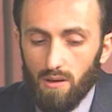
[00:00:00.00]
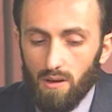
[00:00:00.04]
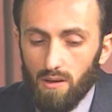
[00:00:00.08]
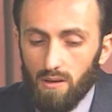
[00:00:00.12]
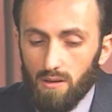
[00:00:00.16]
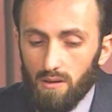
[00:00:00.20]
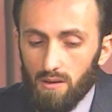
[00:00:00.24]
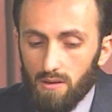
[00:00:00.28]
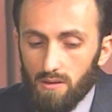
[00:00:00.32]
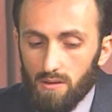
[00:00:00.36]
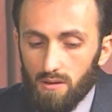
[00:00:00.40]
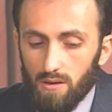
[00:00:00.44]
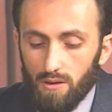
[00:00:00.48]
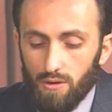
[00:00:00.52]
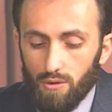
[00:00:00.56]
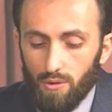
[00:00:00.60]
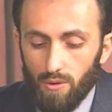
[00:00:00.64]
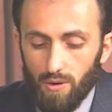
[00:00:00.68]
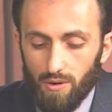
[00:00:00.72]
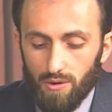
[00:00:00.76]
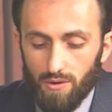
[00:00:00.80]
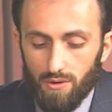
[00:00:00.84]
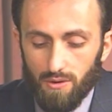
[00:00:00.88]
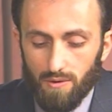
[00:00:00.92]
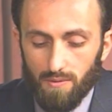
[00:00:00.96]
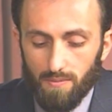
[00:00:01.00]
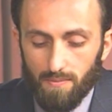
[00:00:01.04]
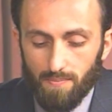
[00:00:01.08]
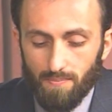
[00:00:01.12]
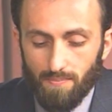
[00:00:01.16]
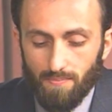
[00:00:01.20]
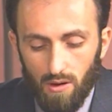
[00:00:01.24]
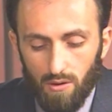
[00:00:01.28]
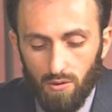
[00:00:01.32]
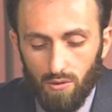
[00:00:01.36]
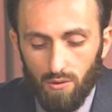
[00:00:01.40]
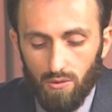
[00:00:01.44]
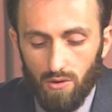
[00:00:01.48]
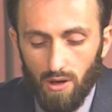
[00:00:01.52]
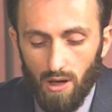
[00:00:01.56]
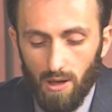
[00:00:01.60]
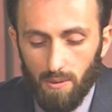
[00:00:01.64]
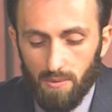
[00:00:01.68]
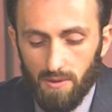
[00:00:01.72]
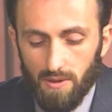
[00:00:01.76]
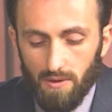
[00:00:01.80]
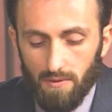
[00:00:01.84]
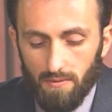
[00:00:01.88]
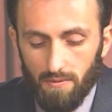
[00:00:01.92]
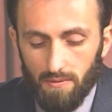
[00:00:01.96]
In this situation, 2
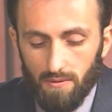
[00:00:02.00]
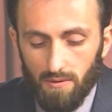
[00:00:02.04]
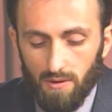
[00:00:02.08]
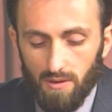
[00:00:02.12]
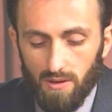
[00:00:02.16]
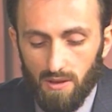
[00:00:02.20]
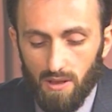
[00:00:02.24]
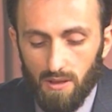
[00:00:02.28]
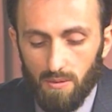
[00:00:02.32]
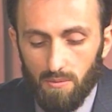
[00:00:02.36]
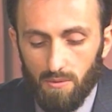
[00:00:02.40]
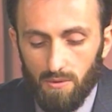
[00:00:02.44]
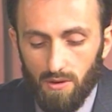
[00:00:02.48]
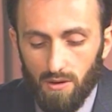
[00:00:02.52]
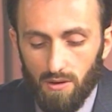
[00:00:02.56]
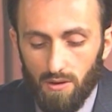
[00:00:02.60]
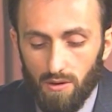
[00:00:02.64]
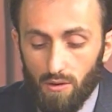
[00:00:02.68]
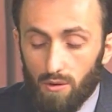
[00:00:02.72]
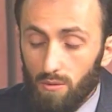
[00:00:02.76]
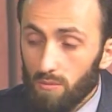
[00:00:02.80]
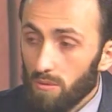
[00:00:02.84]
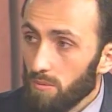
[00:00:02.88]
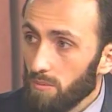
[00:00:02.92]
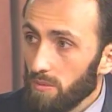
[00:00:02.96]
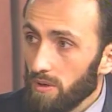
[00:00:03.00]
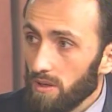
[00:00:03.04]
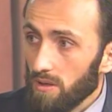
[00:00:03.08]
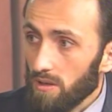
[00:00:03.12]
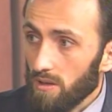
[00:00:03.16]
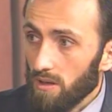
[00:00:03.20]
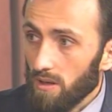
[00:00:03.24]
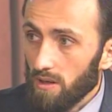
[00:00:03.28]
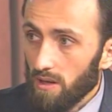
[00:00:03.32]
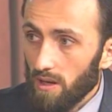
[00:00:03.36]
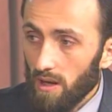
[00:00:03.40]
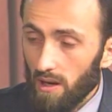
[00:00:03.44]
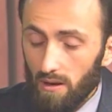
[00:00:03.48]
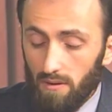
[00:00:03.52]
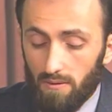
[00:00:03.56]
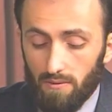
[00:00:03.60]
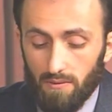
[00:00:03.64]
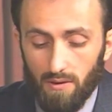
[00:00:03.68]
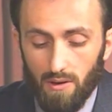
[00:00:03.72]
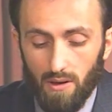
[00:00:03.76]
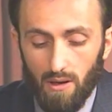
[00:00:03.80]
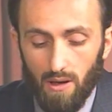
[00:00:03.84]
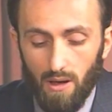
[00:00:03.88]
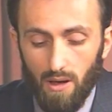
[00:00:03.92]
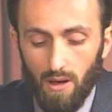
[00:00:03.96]
types of resentment that a human being can have.
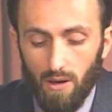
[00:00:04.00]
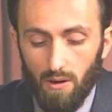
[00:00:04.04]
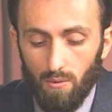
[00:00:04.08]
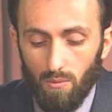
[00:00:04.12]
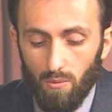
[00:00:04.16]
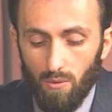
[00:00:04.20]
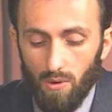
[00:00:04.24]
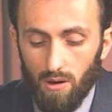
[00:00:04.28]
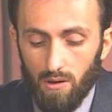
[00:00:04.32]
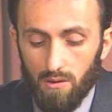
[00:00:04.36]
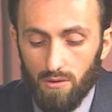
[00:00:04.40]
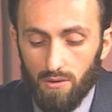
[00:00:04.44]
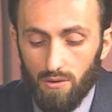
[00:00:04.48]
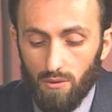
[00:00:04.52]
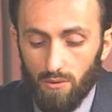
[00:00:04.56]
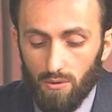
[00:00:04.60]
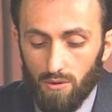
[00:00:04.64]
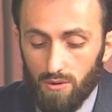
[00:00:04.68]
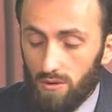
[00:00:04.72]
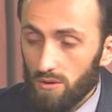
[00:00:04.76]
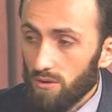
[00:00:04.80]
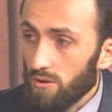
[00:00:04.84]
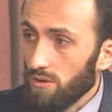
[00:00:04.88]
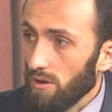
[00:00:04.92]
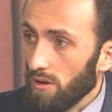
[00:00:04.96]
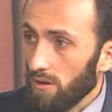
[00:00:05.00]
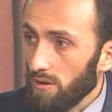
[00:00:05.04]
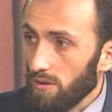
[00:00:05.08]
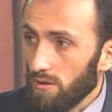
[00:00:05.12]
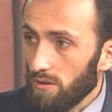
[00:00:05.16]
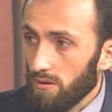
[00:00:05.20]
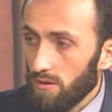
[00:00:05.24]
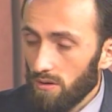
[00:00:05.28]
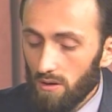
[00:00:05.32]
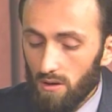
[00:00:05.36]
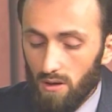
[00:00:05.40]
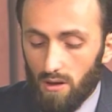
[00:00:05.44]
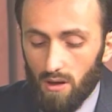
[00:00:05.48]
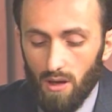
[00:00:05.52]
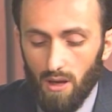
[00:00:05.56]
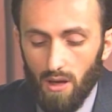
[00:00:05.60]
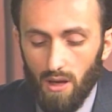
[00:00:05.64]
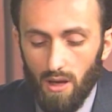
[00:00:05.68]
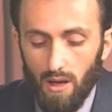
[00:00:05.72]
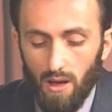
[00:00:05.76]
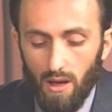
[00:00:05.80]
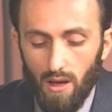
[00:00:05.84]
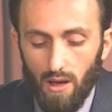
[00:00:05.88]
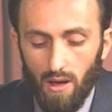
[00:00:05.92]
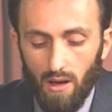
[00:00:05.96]
One towards each other,
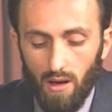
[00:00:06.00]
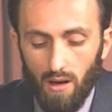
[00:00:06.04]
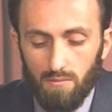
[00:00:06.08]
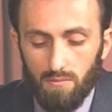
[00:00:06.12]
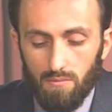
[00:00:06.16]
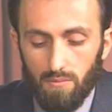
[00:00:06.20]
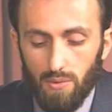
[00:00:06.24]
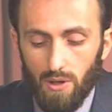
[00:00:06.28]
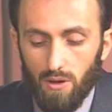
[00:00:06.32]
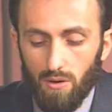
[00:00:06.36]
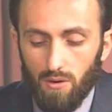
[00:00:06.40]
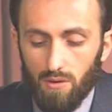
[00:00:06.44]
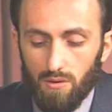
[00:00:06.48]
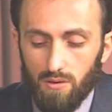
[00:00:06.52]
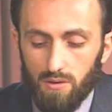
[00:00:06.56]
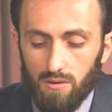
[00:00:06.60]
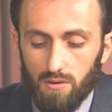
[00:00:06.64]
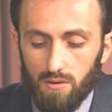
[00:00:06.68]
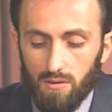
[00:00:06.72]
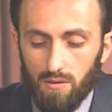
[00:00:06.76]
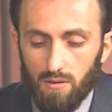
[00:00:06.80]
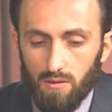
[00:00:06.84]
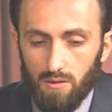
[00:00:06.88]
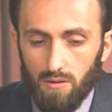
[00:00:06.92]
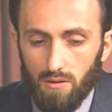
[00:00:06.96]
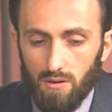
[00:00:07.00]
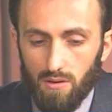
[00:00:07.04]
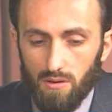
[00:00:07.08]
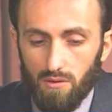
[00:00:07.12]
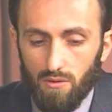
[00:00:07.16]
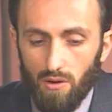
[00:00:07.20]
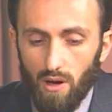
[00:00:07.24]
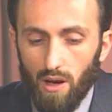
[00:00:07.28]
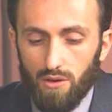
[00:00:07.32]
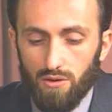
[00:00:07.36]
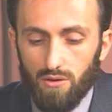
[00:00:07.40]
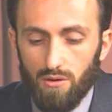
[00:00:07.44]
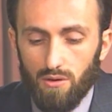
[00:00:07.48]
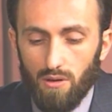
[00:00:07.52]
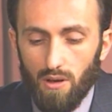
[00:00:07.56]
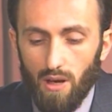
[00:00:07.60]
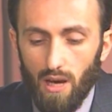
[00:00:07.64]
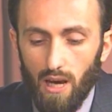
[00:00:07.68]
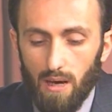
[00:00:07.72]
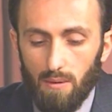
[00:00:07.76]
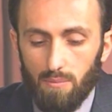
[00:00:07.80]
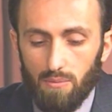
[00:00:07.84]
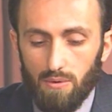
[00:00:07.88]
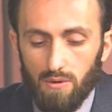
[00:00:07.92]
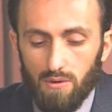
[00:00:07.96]
because this tragedy
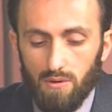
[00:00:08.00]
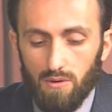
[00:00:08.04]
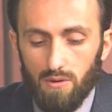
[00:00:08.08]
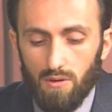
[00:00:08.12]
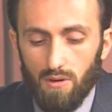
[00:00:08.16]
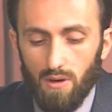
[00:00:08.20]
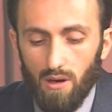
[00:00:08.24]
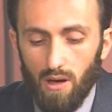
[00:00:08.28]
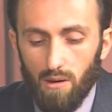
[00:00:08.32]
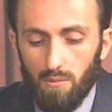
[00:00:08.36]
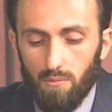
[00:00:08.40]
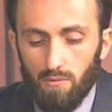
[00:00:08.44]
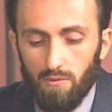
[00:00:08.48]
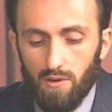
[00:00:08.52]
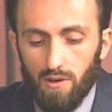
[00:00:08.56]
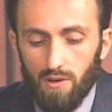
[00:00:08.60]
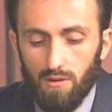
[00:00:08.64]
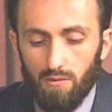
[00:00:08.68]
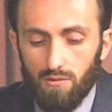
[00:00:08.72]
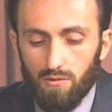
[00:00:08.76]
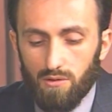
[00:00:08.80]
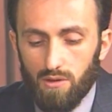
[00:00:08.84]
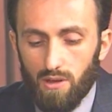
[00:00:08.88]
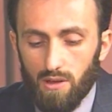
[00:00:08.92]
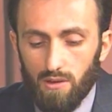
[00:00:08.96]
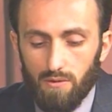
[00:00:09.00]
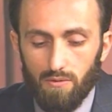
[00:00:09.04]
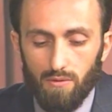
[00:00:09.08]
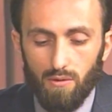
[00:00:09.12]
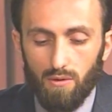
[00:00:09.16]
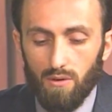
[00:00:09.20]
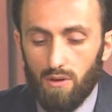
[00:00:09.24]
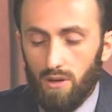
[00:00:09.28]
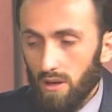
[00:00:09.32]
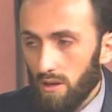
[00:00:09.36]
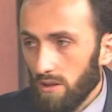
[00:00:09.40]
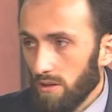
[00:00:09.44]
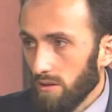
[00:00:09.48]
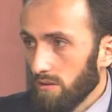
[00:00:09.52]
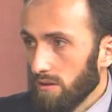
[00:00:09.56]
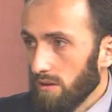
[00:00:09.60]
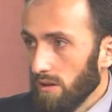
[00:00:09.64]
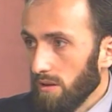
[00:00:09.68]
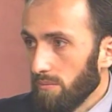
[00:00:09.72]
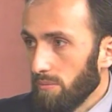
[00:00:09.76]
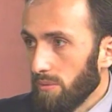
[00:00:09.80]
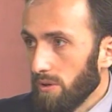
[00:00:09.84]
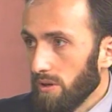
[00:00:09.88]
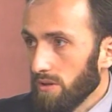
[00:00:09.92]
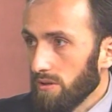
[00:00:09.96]
happened, I'm very resentful against
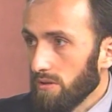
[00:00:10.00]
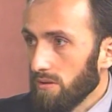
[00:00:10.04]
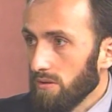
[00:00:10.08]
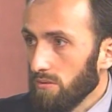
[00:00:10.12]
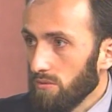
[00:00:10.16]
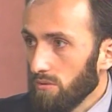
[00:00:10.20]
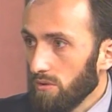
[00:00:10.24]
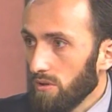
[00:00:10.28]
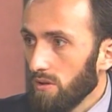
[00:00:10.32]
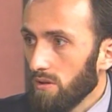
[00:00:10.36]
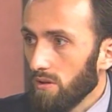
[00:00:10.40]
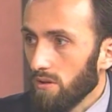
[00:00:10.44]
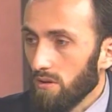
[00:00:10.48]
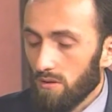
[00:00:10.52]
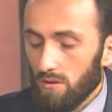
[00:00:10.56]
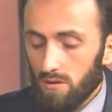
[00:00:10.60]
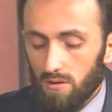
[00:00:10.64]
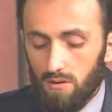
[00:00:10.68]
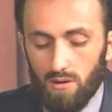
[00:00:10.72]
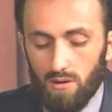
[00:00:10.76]
that person who did it.